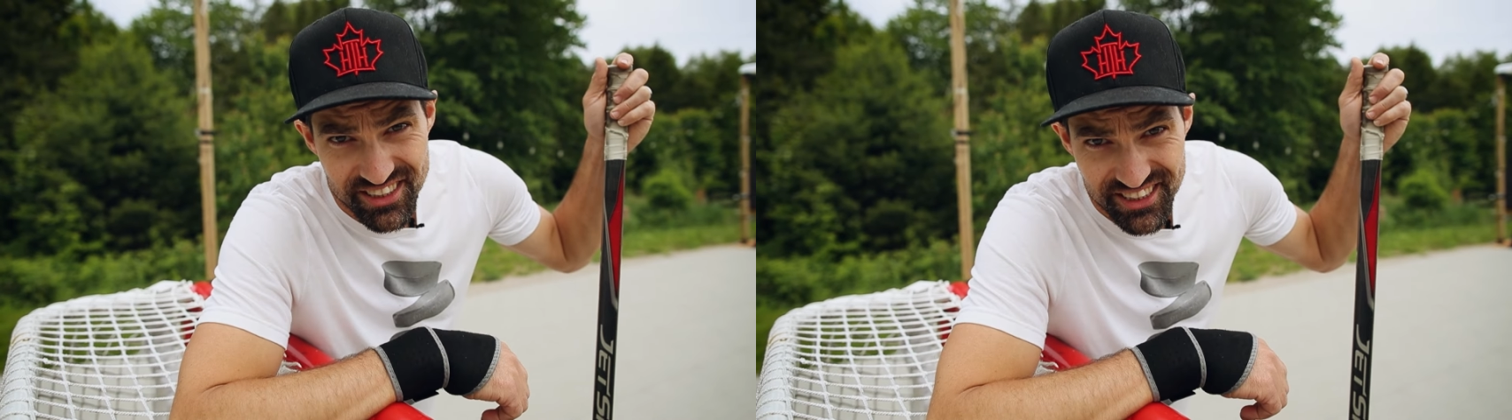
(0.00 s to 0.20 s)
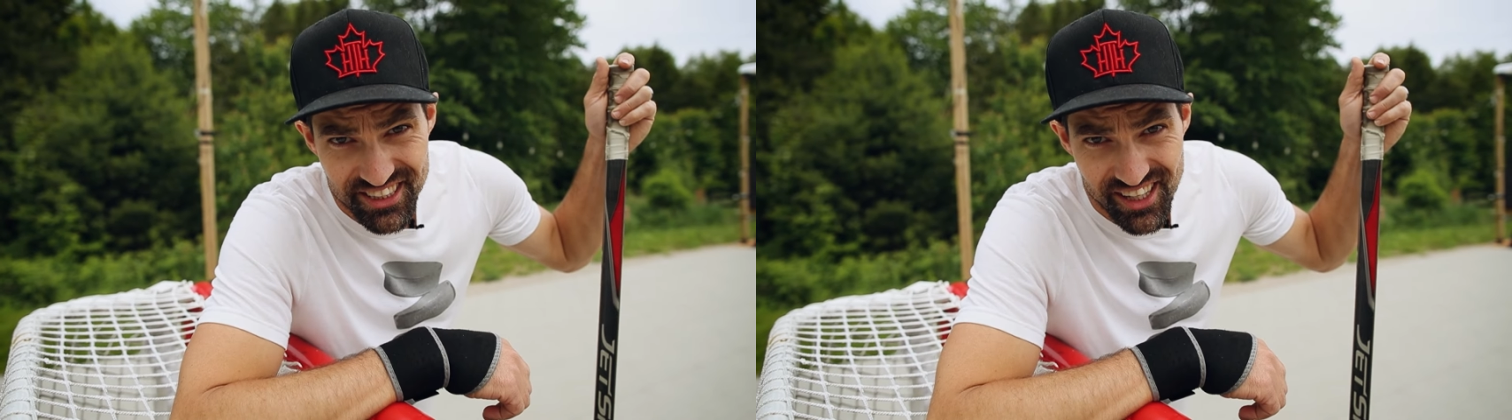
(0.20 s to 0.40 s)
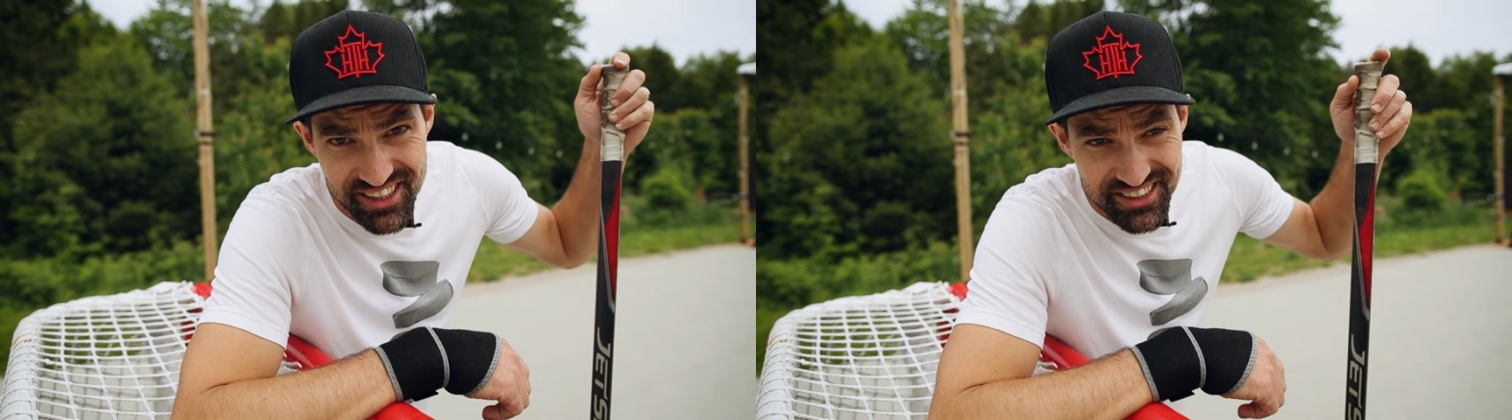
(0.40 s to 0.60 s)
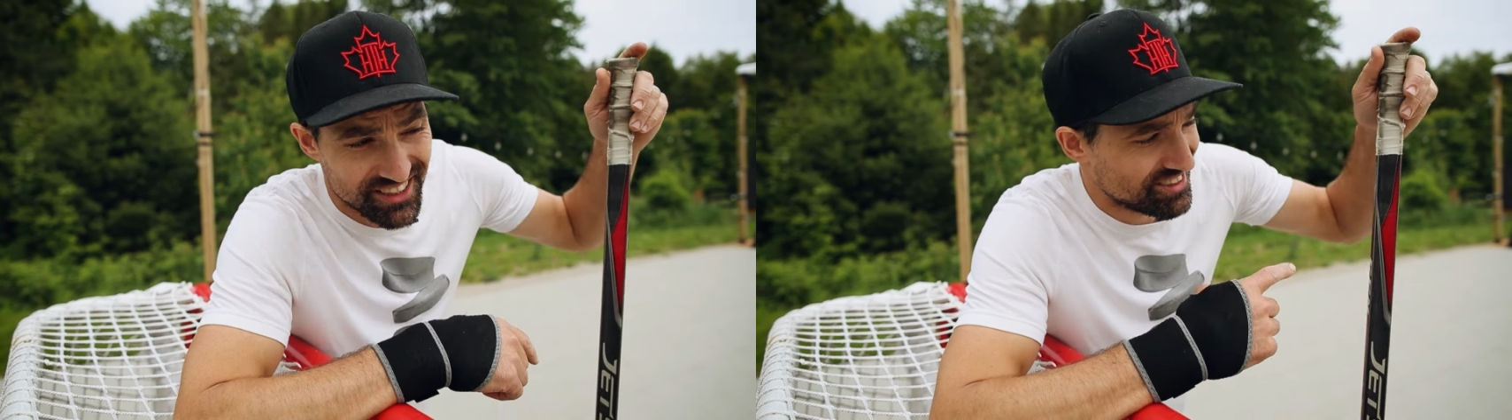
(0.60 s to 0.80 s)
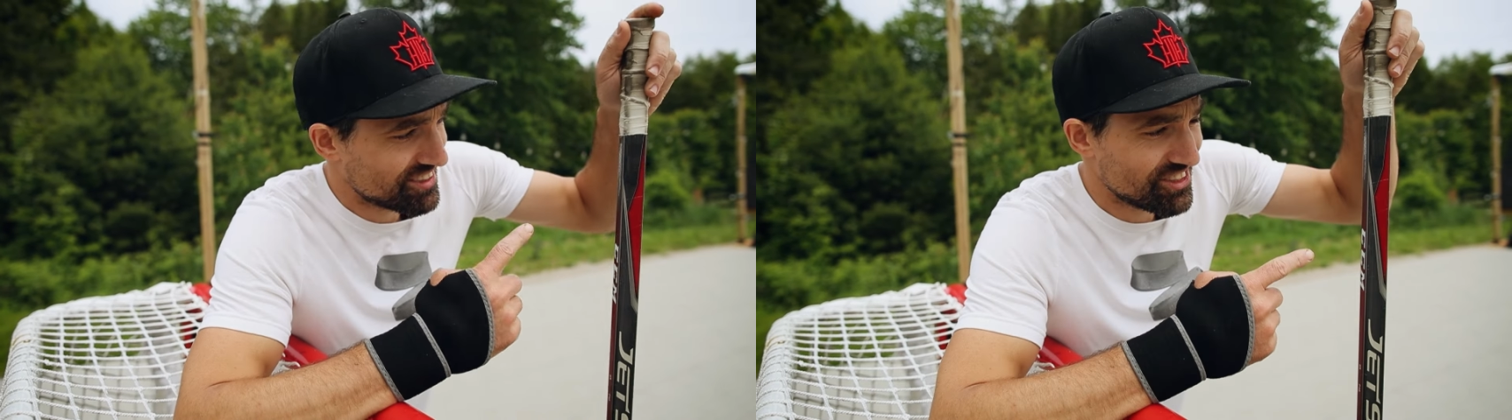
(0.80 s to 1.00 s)
sucks,
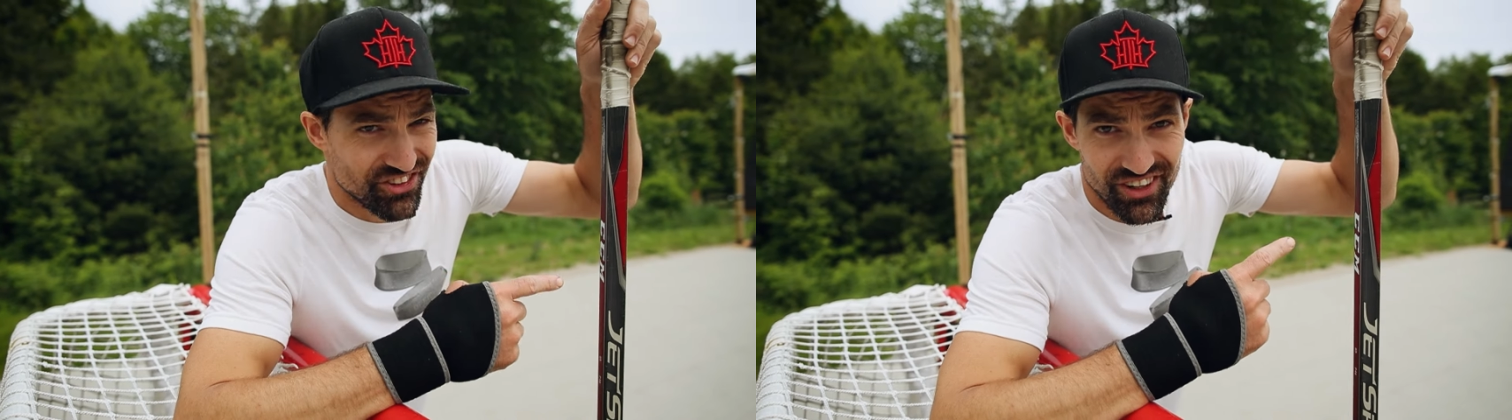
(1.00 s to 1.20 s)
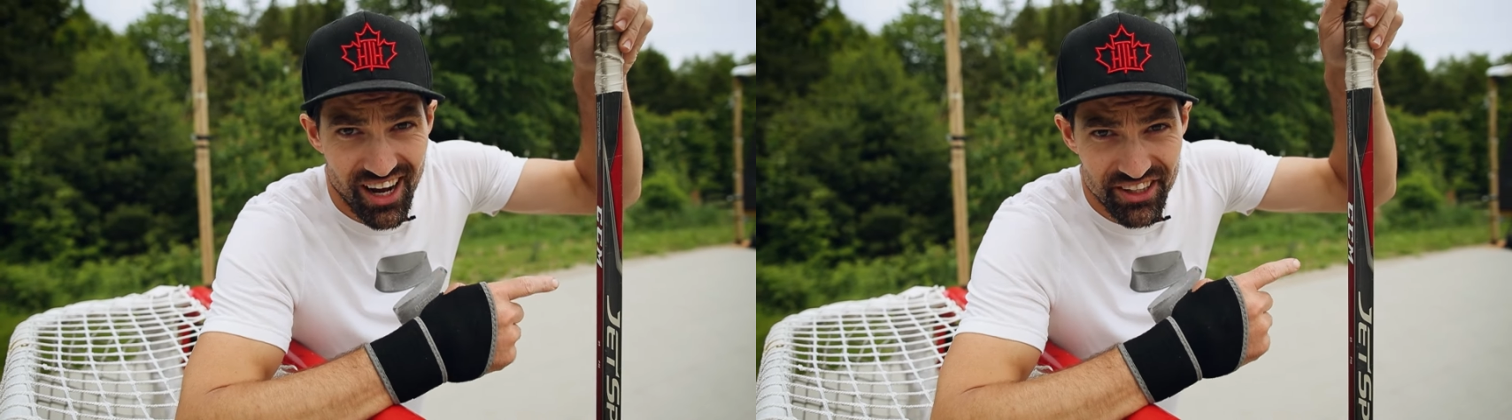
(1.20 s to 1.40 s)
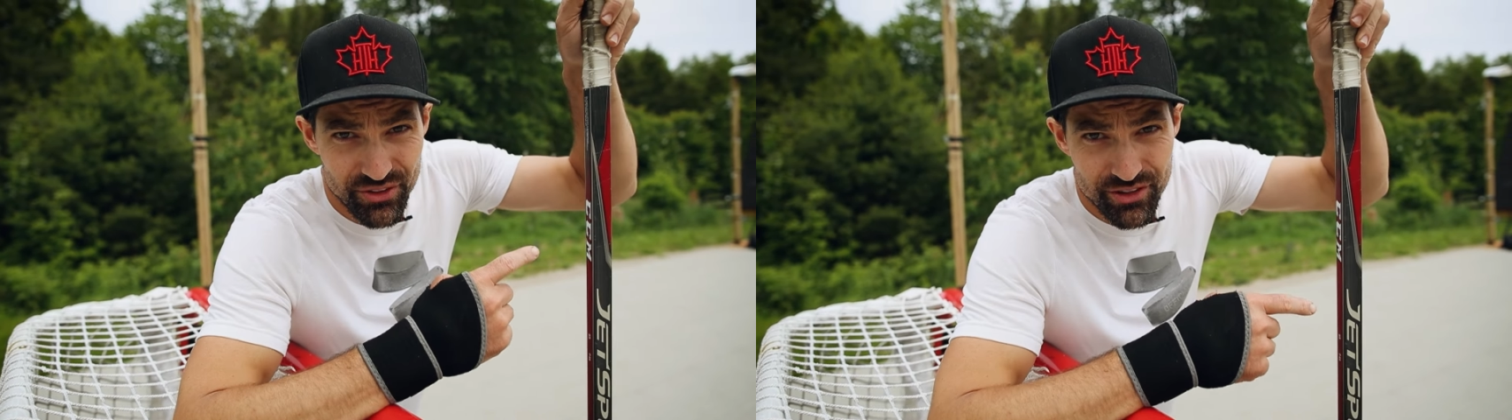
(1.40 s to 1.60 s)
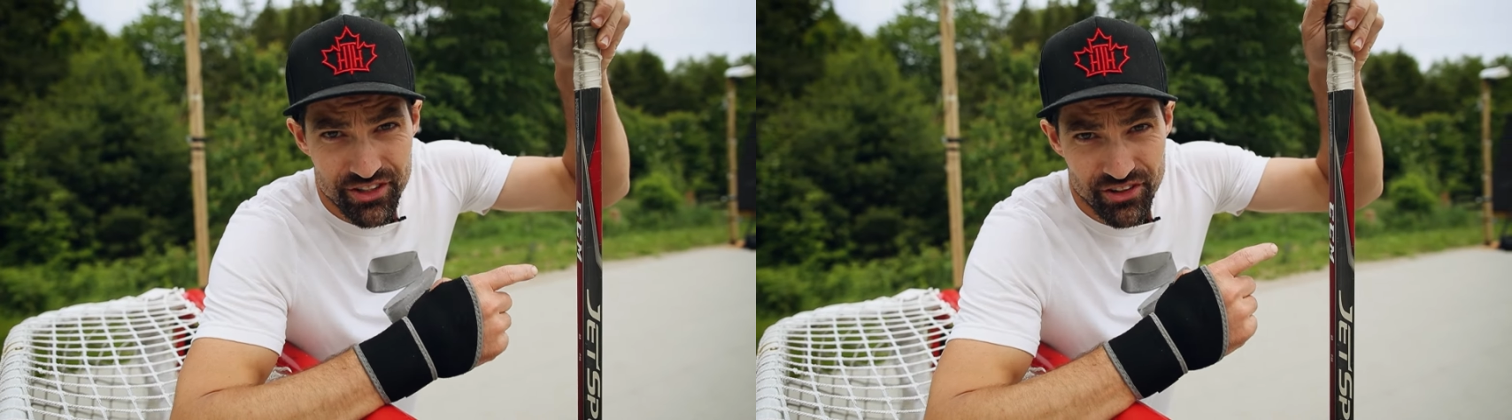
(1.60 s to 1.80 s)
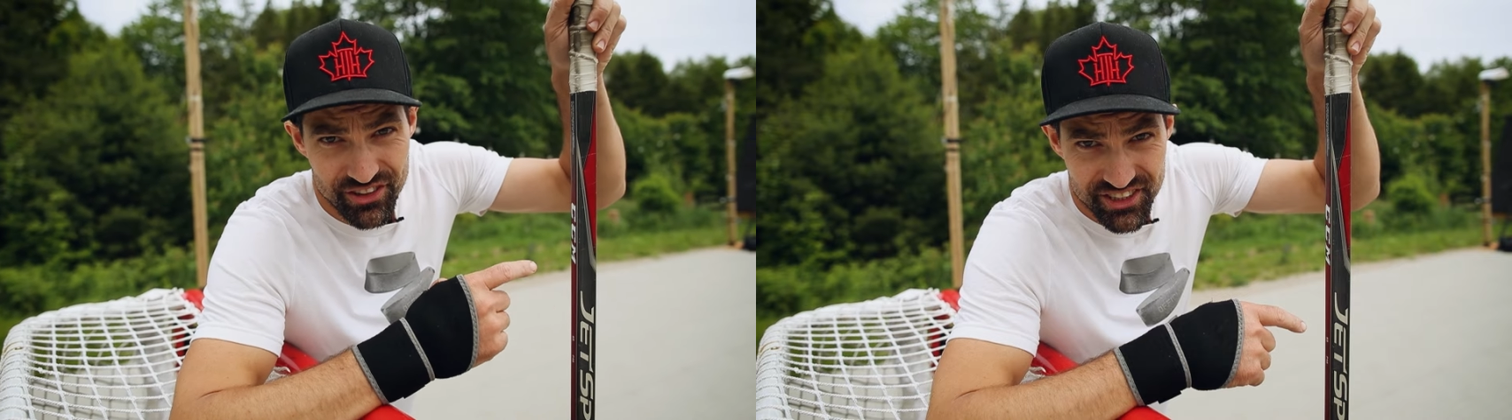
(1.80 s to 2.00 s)
it's because you're not using your